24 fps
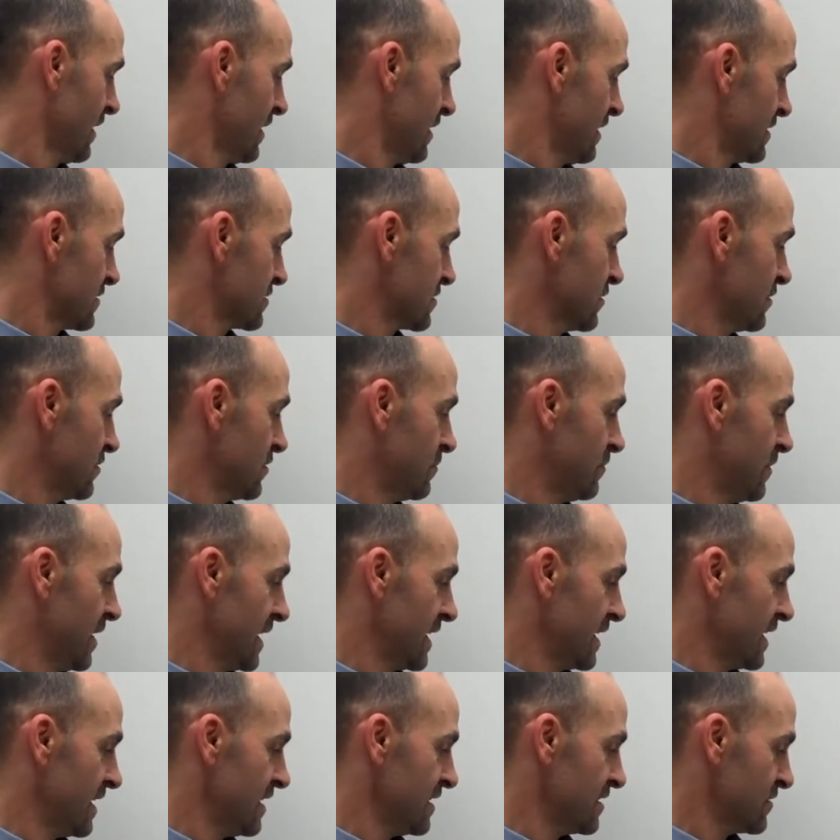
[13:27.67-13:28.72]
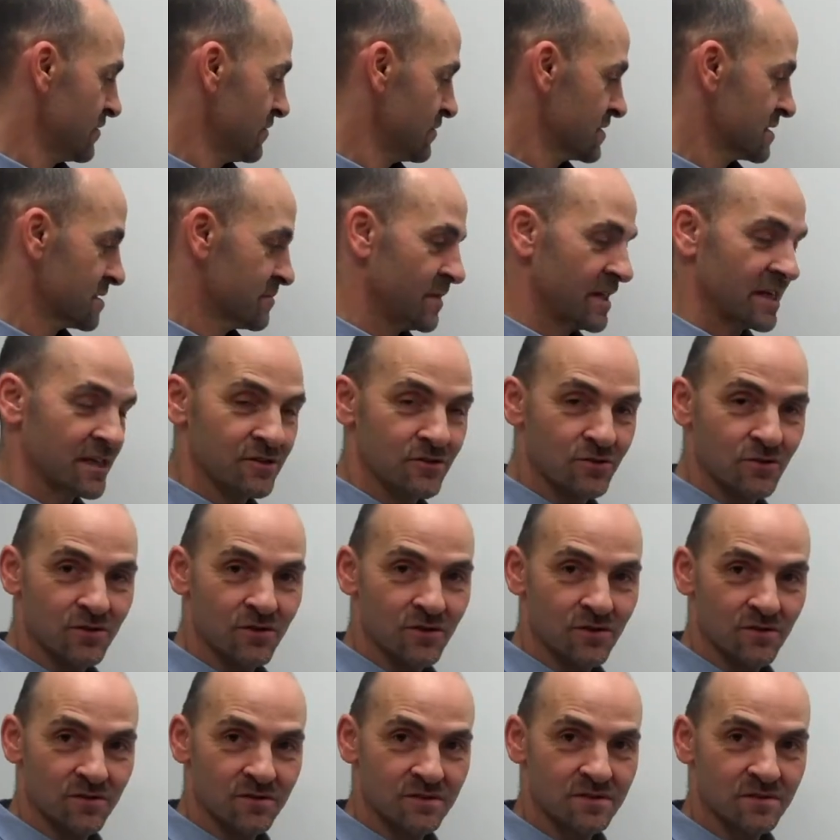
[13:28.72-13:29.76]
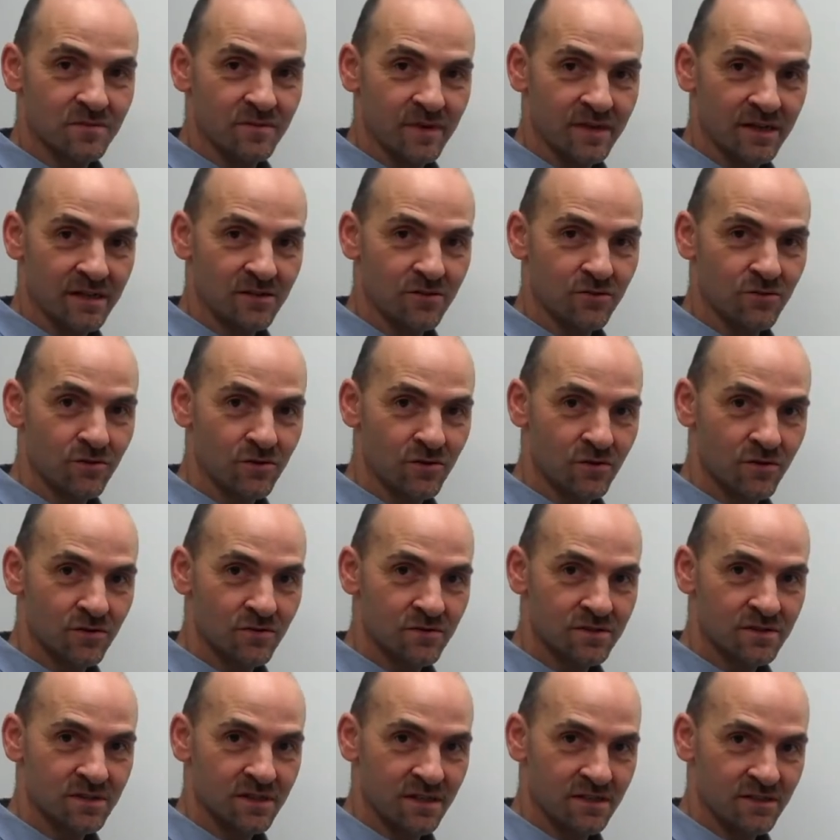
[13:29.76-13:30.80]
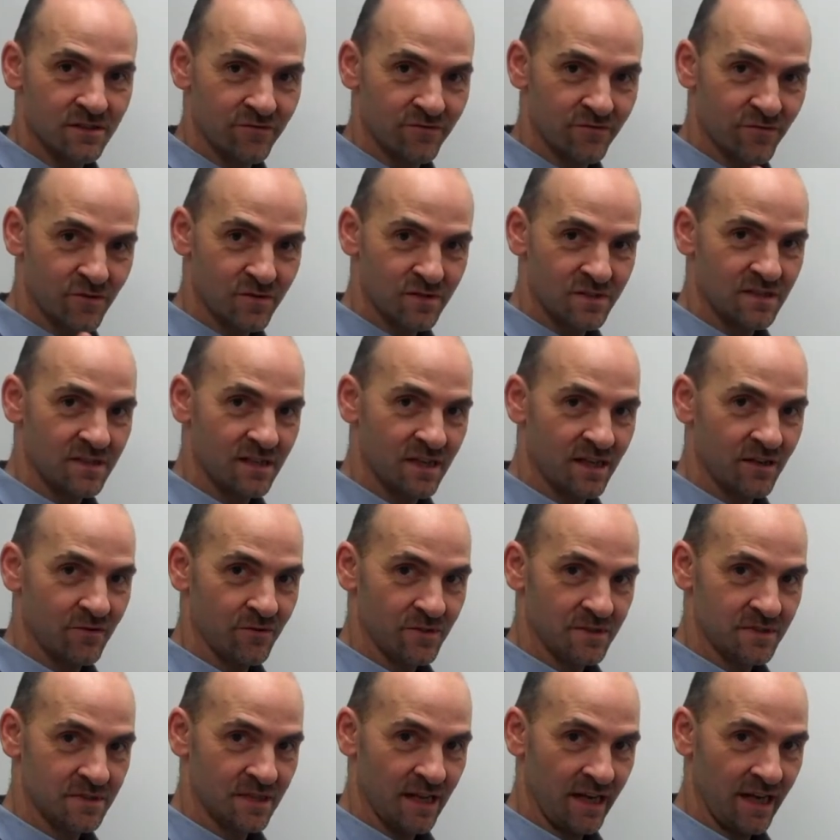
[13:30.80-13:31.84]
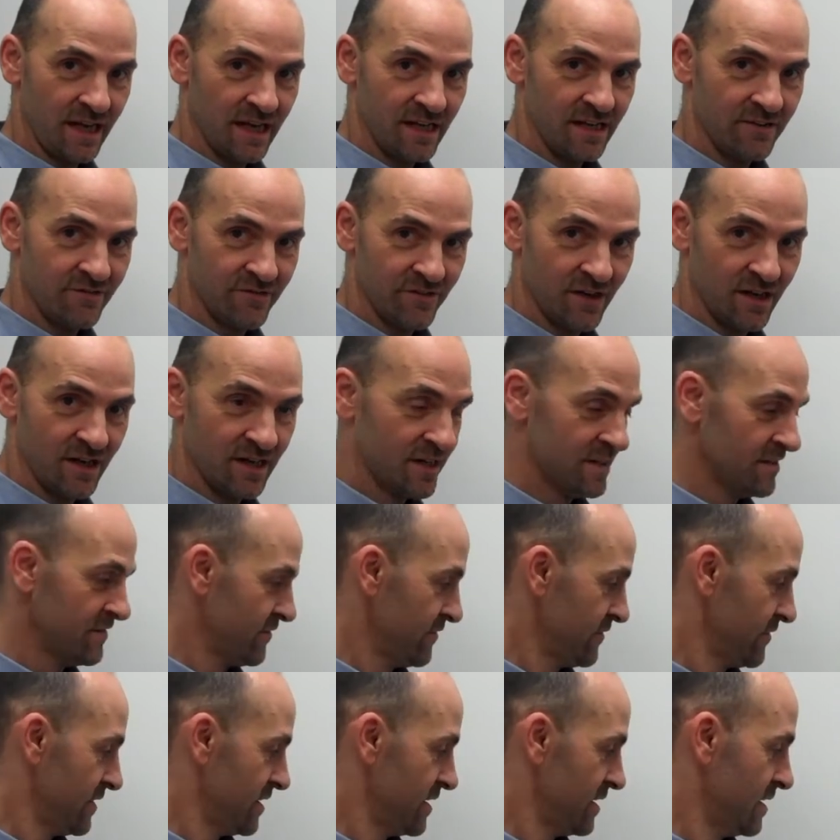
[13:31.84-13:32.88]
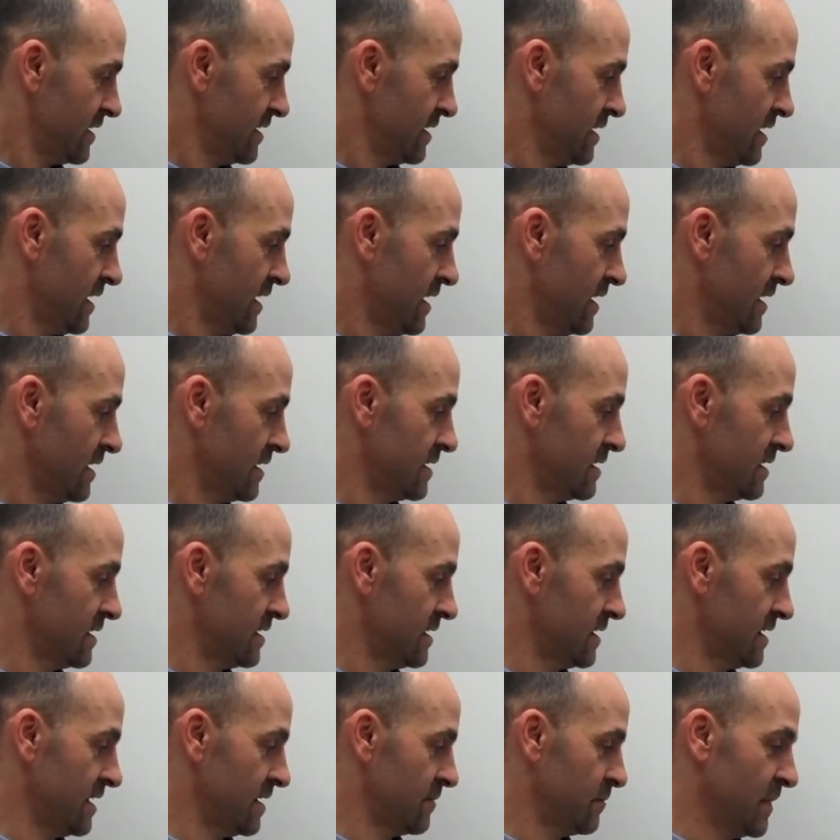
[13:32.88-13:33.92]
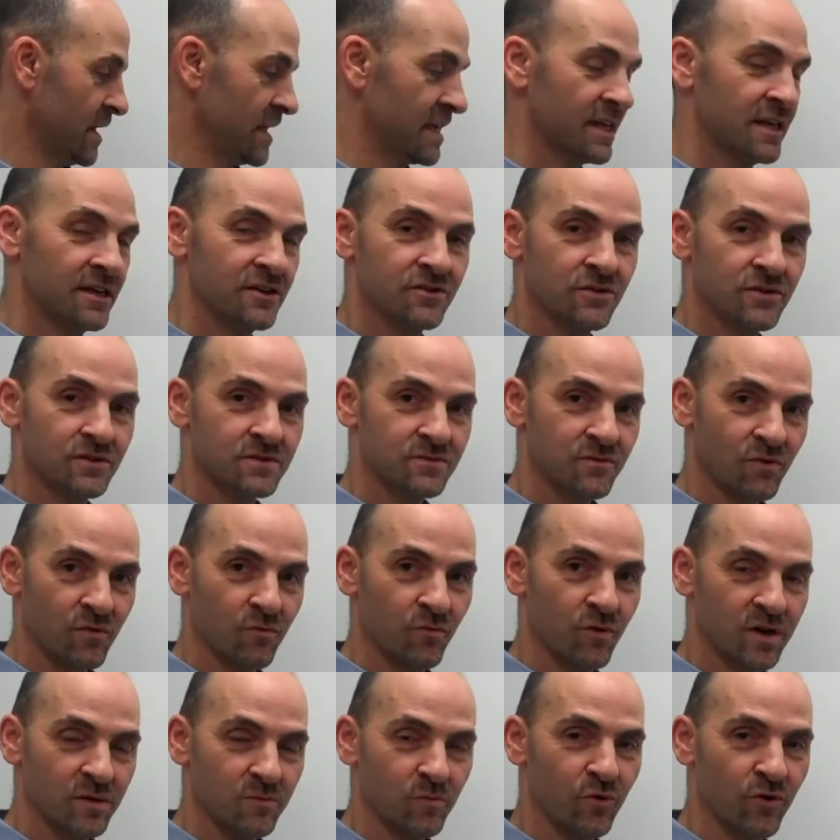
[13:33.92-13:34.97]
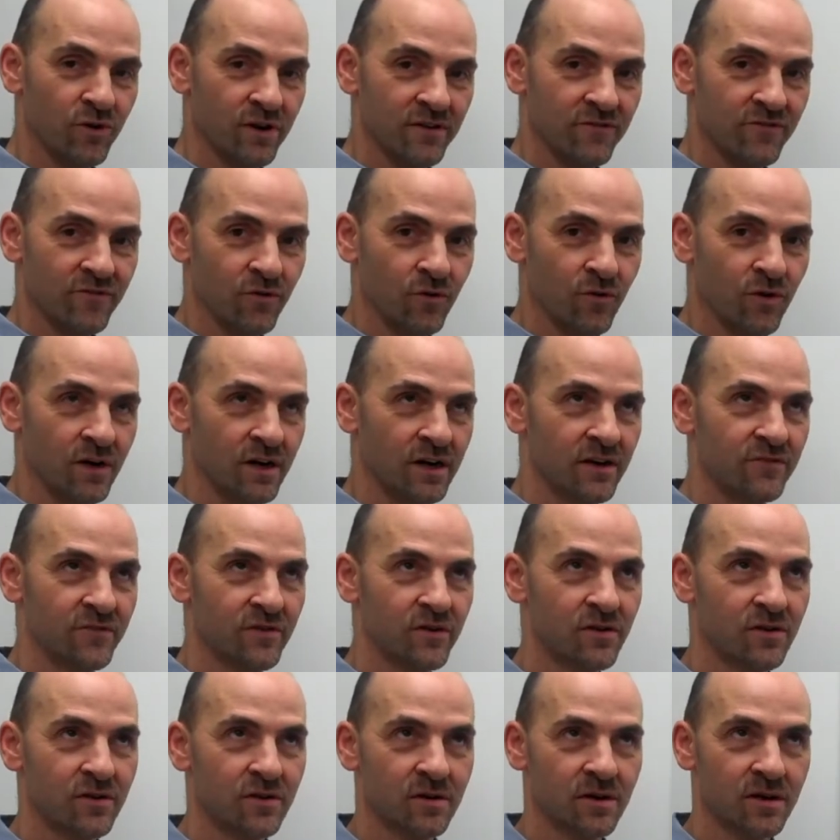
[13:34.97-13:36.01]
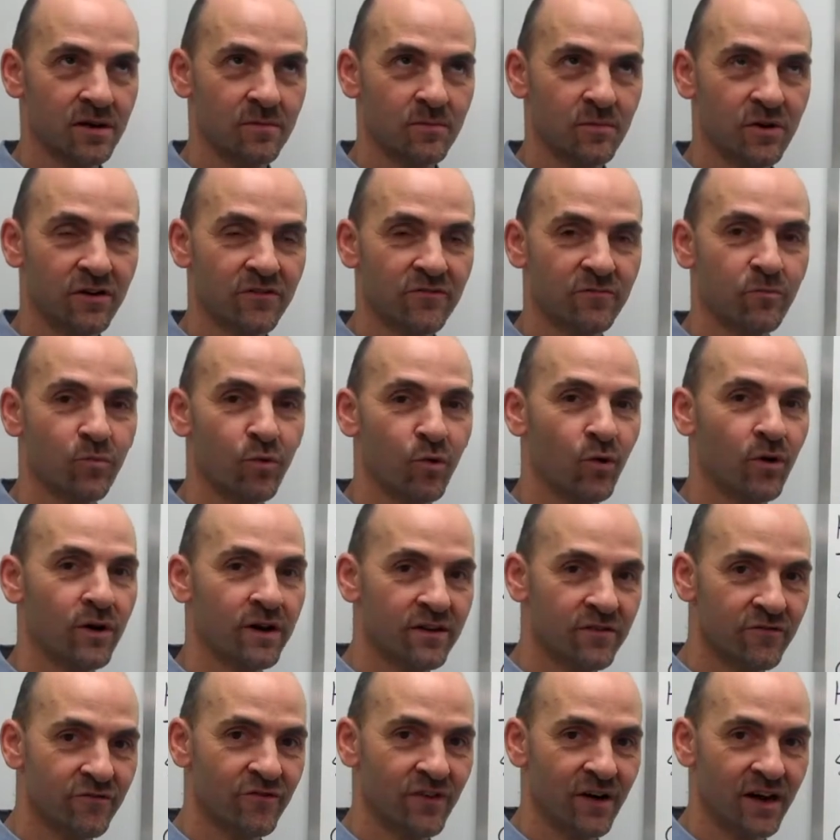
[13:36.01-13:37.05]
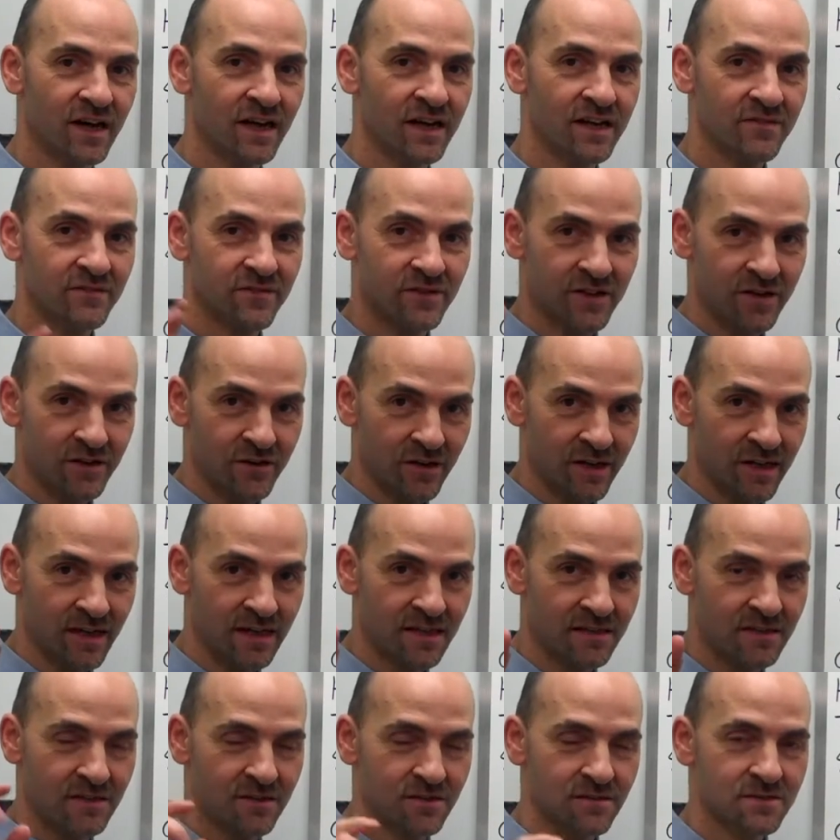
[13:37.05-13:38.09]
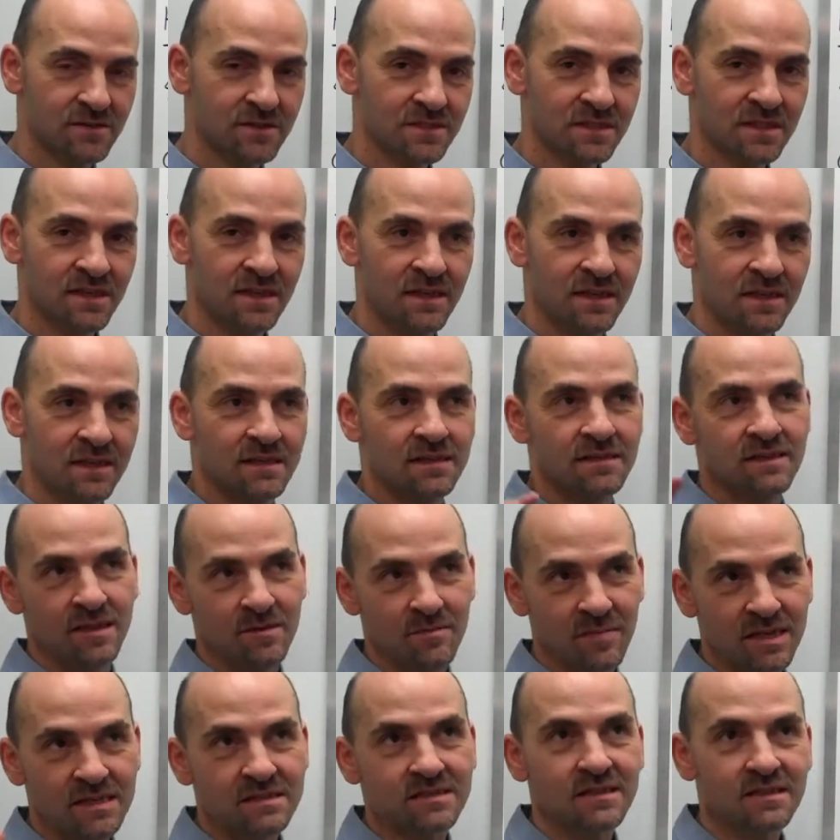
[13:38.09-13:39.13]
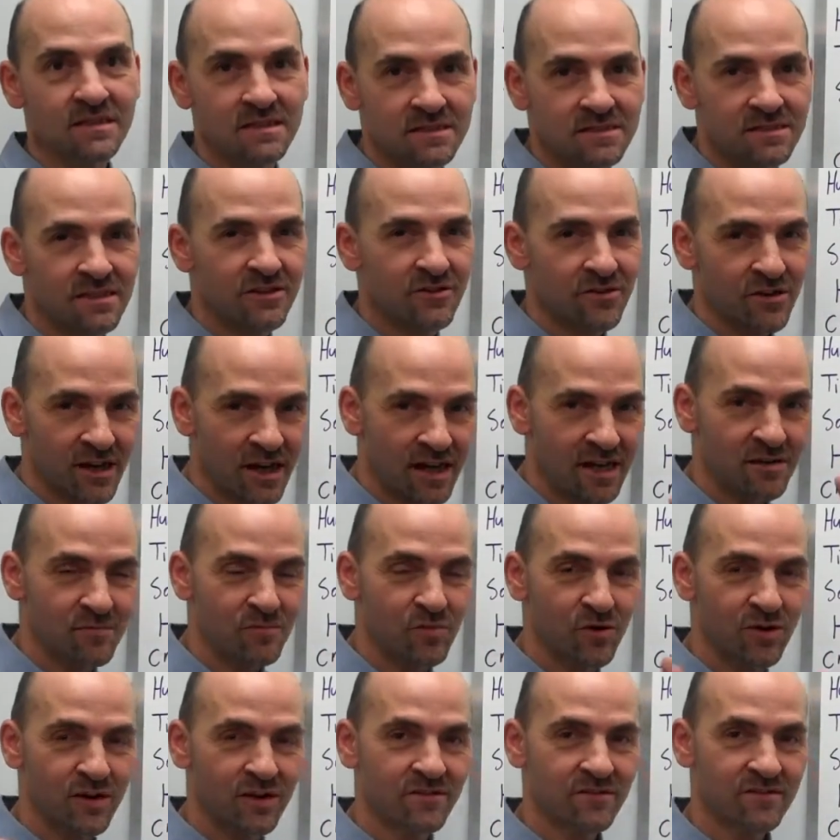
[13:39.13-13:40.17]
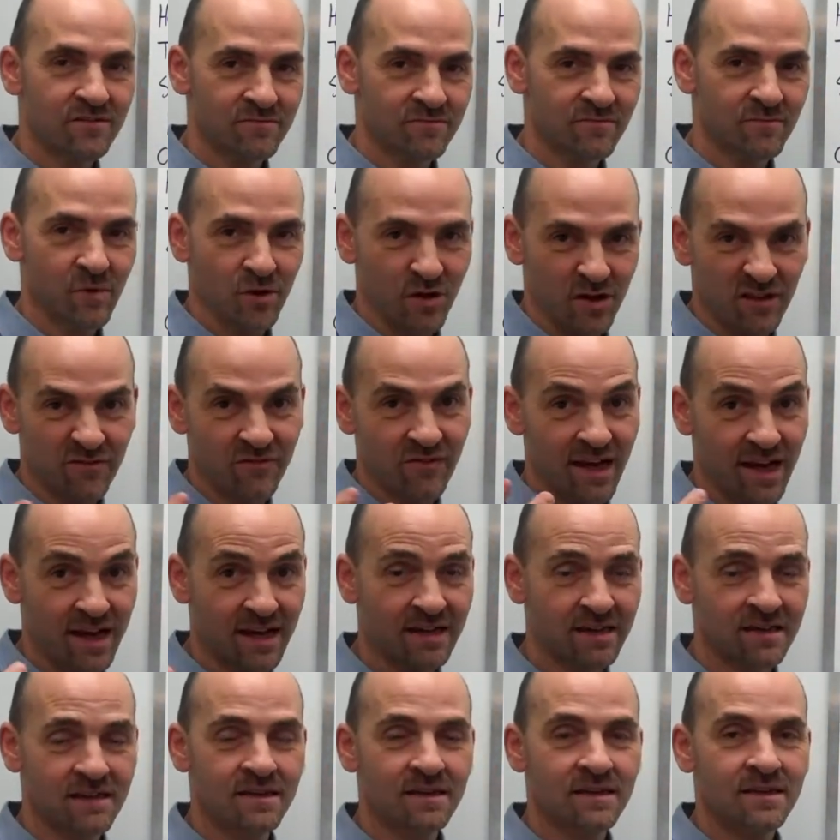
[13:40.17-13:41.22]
So my ketones and my glucose. So my glucose on the first day was 85, and my ketones were 1.4. If you're above 0.5 in your ketones, they basically see you're kind of burning fat.